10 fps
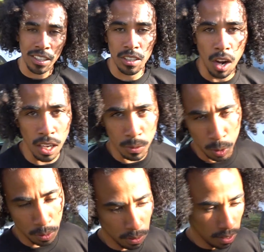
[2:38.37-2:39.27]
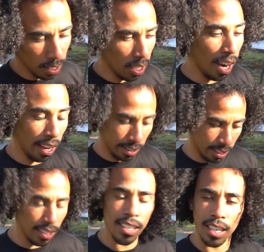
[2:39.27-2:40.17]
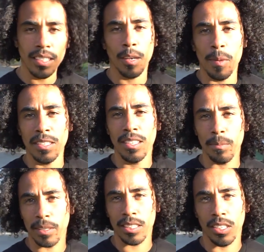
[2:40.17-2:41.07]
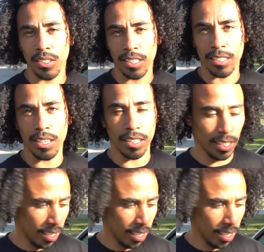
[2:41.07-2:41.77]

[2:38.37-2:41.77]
little honorable. All right, see, now I start messing up because I don't know how to talk.